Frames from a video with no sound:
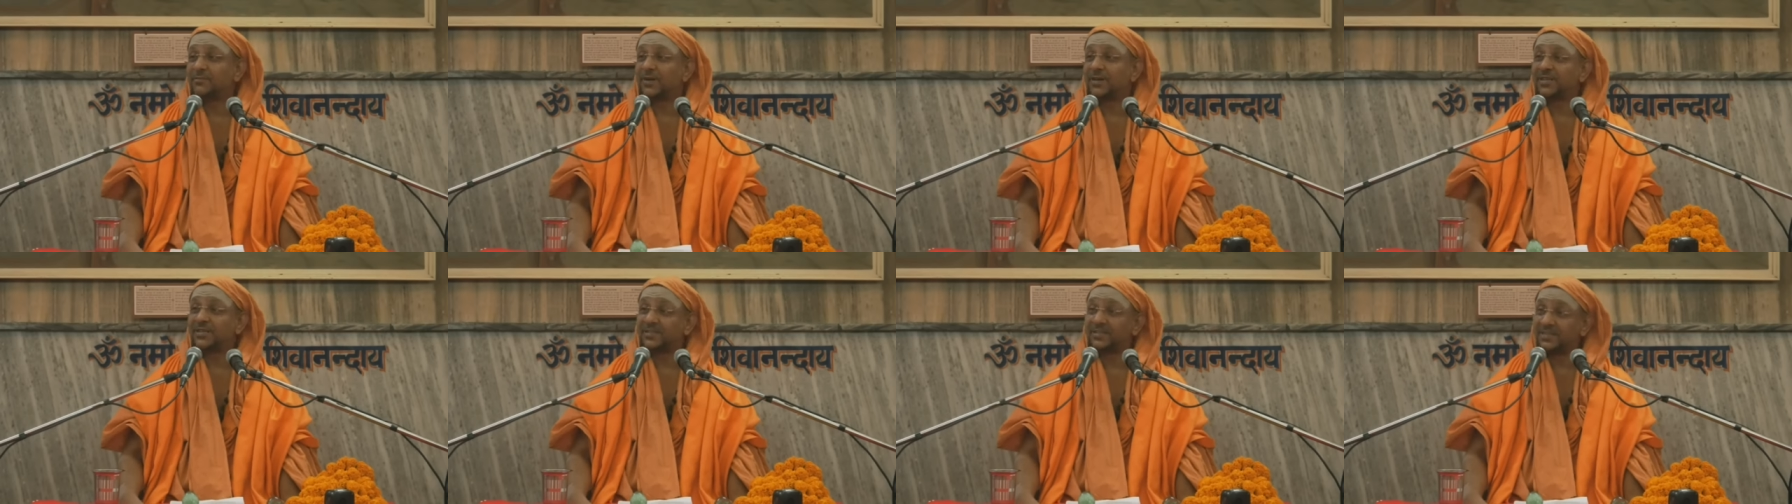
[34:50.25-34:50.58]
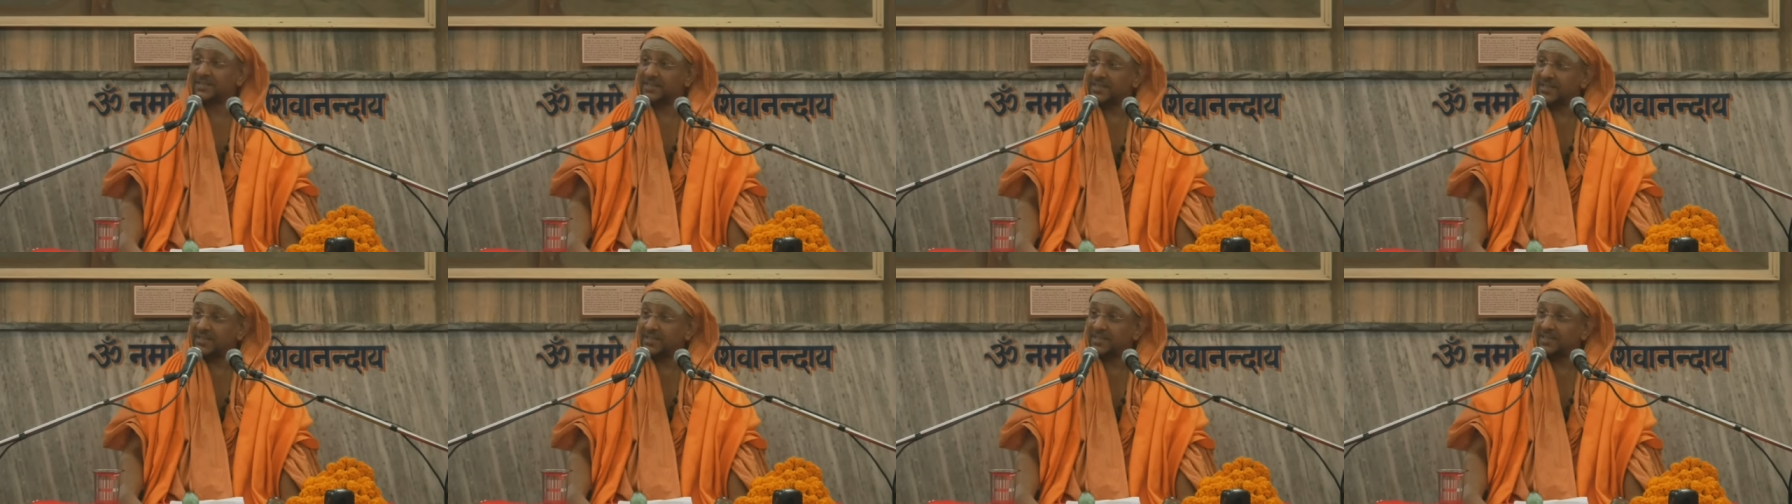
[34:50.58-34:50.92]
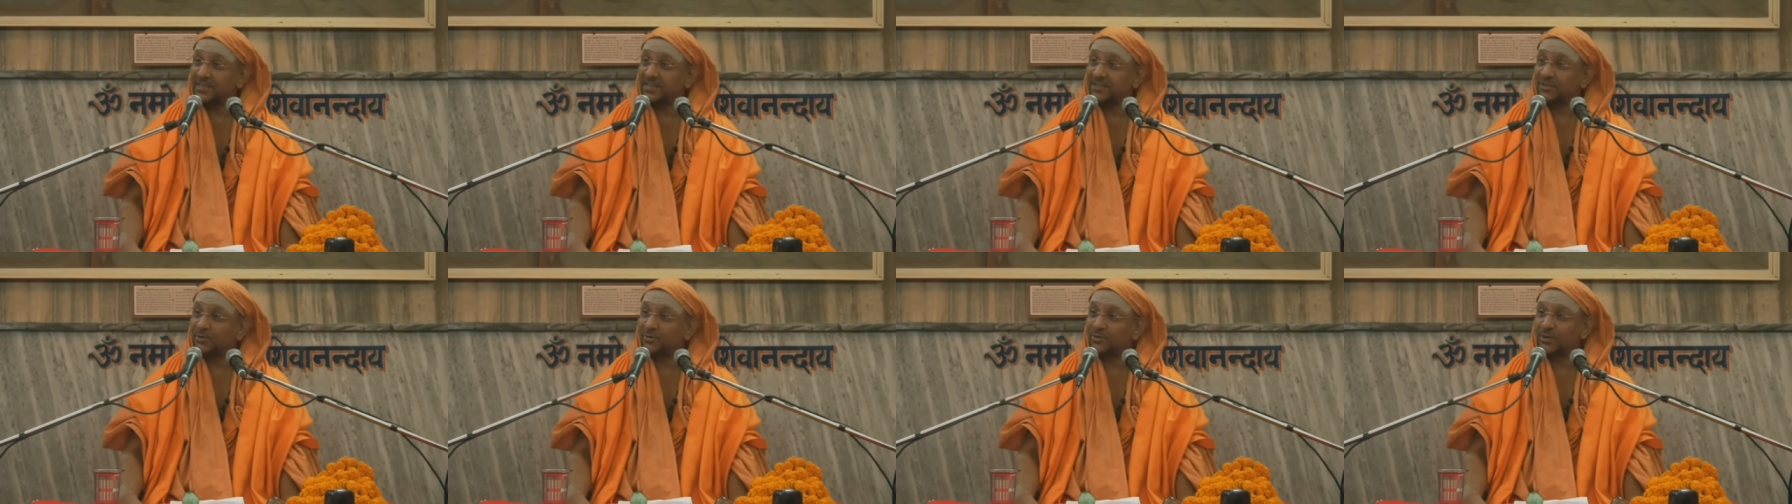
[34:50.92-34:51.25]
by
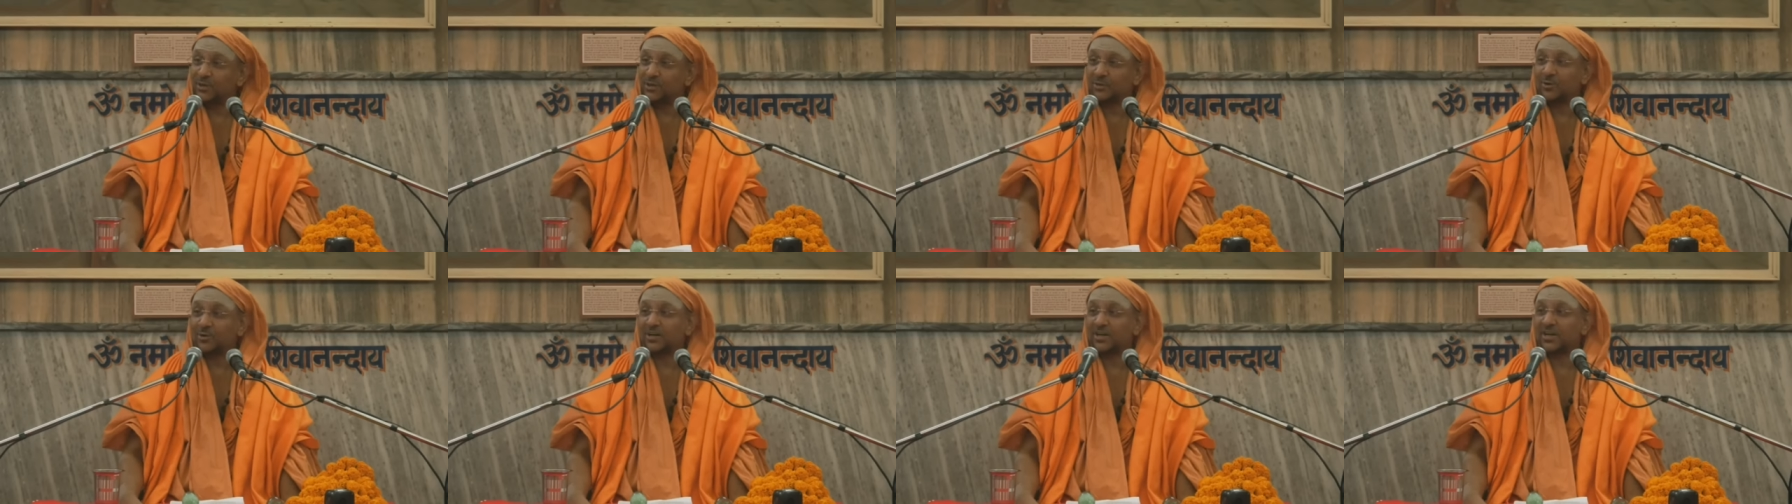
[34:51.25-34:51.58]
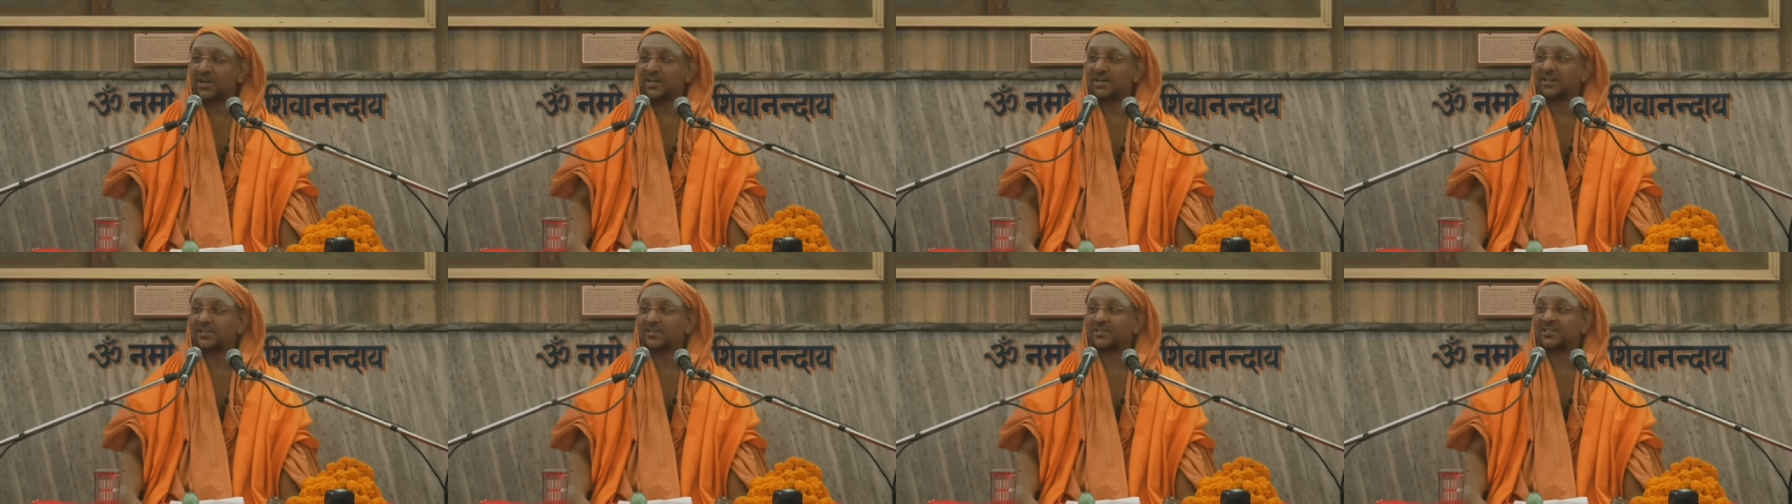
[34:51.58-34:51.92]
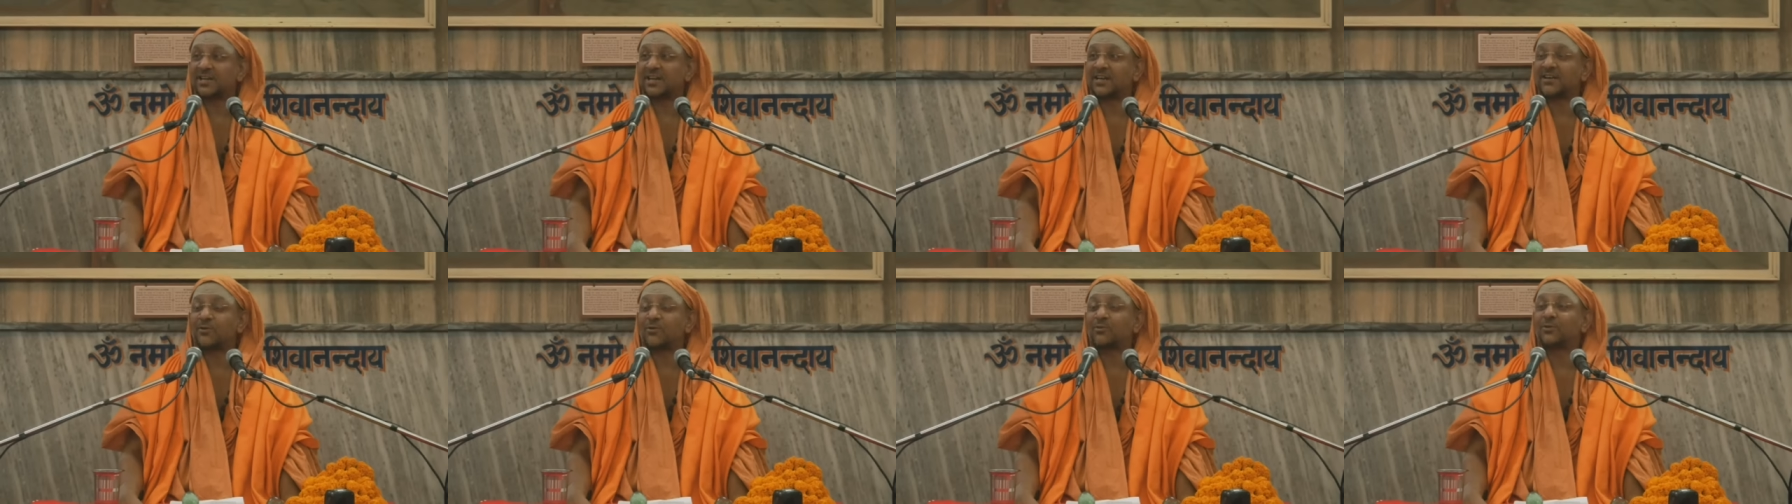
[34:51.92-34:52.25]
seeing you cannot
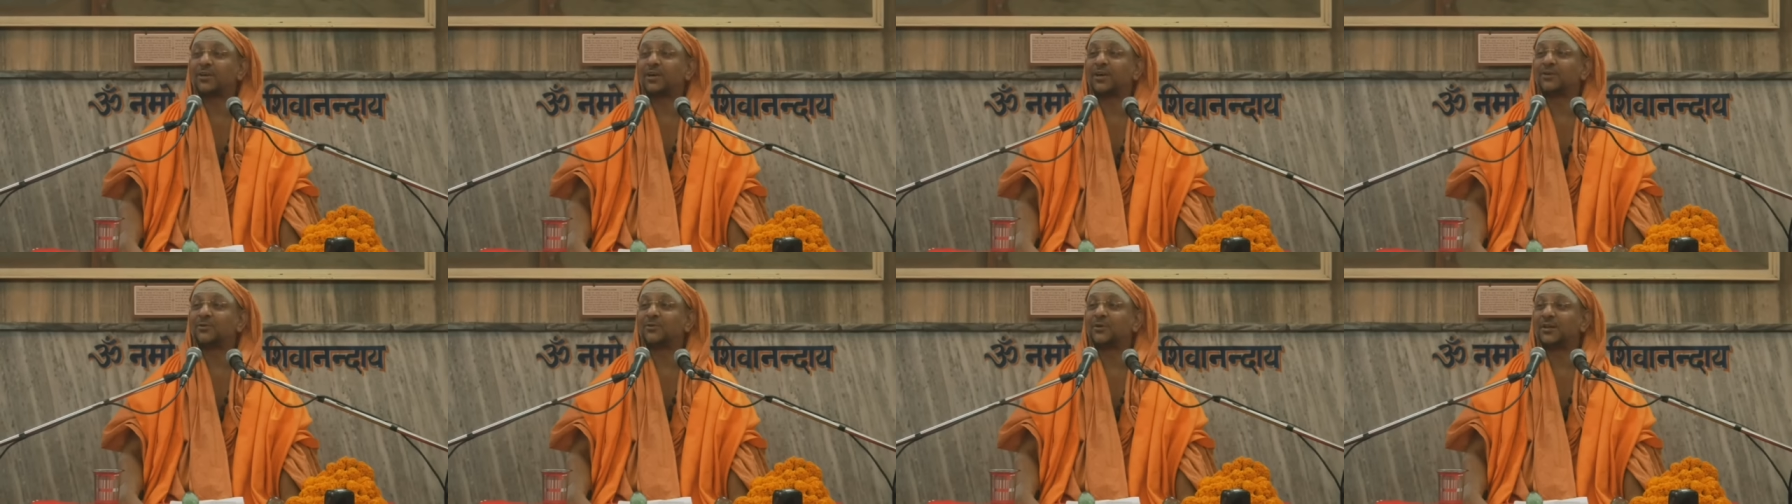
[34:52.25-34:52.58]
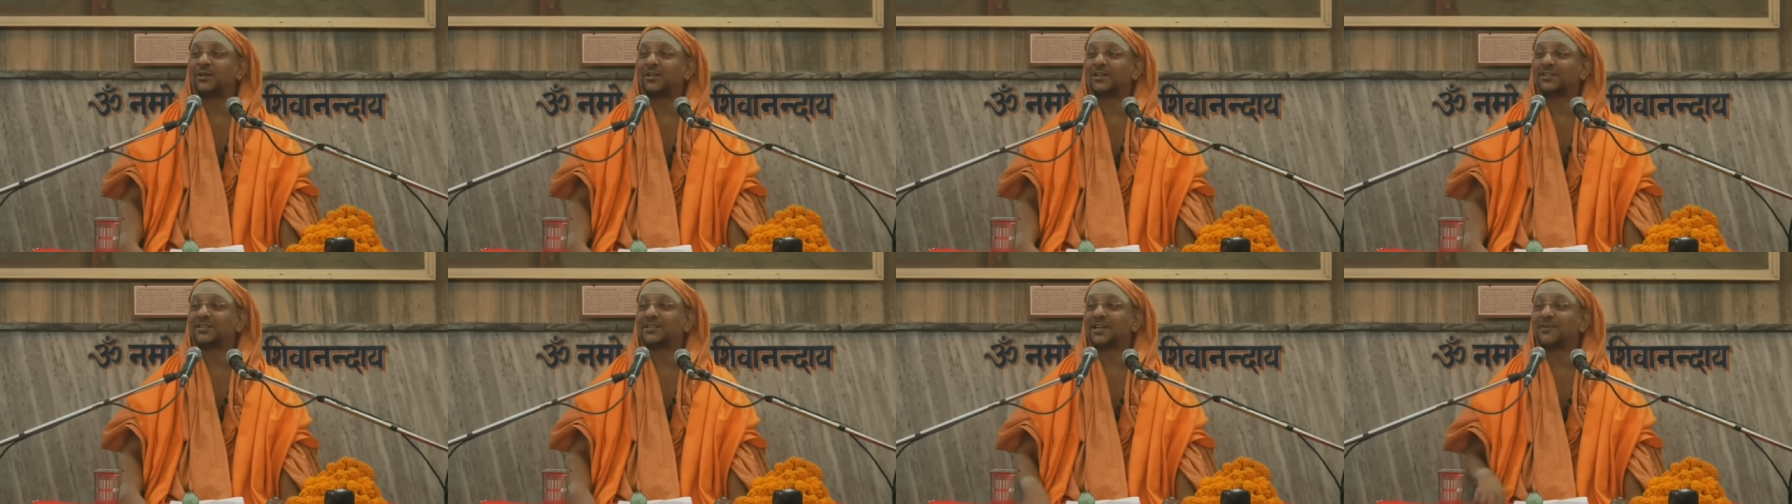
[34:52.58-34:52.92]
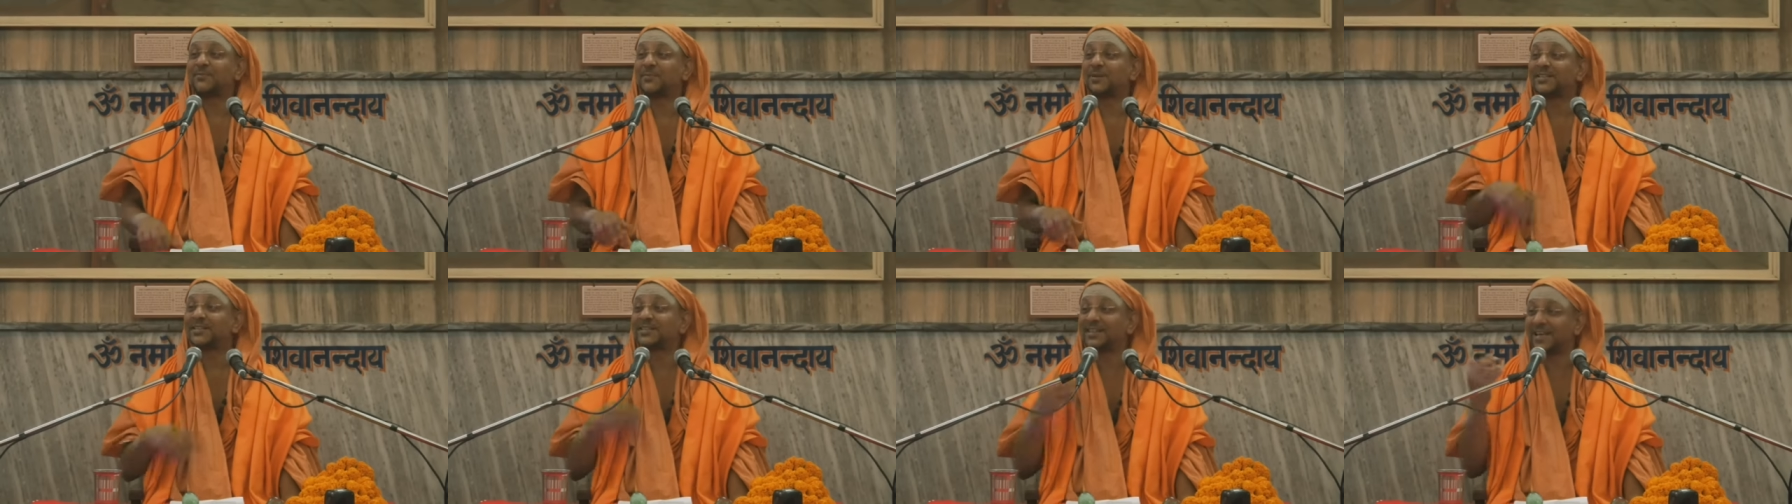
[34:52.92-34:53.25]
understand, how can you
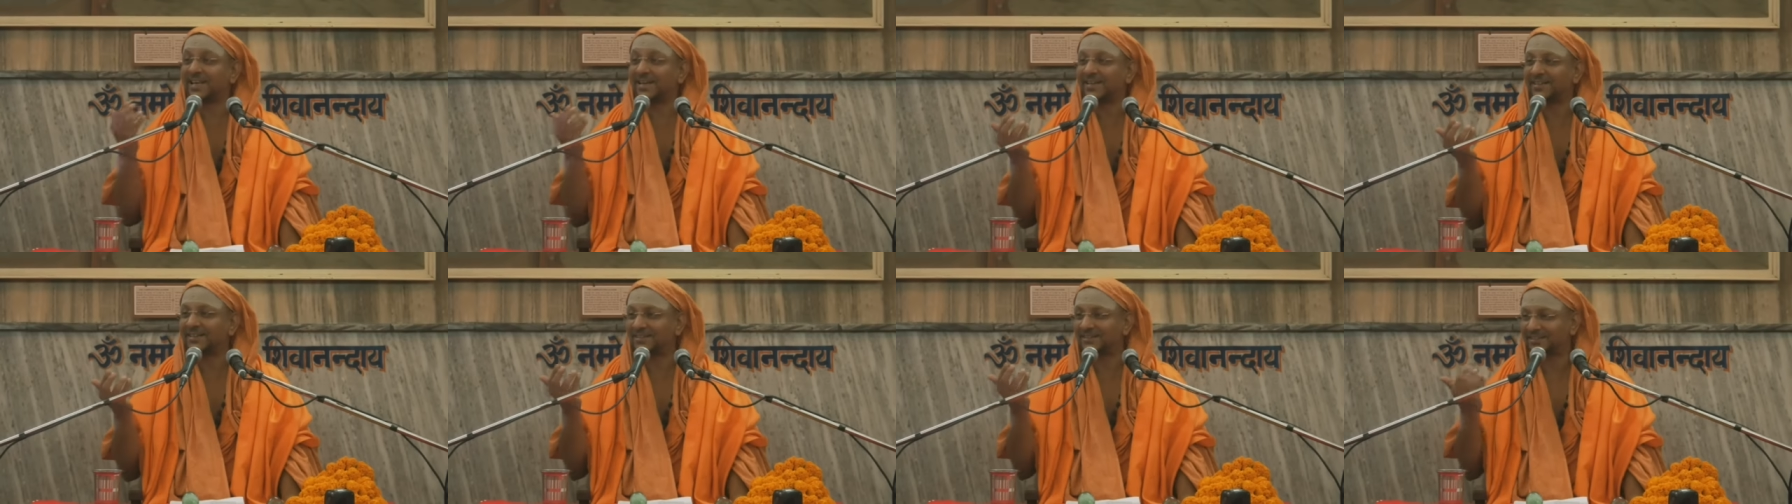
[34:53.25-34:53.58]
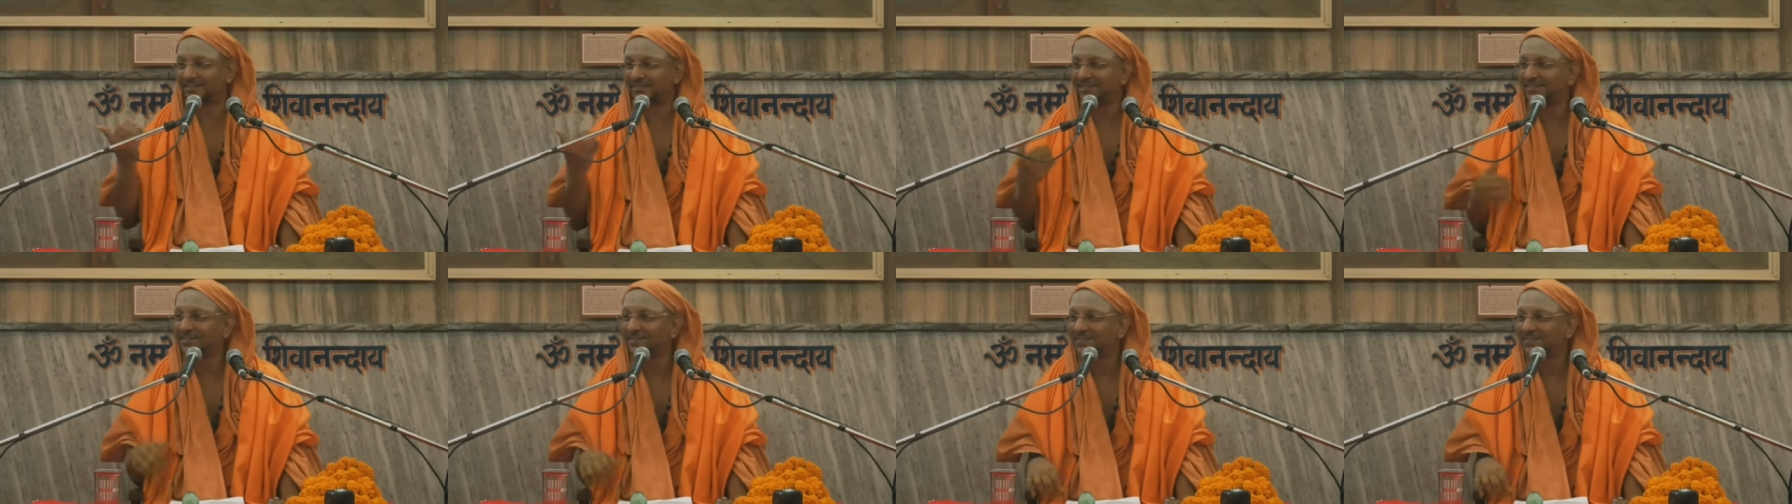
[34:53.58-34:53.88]
understand by saying?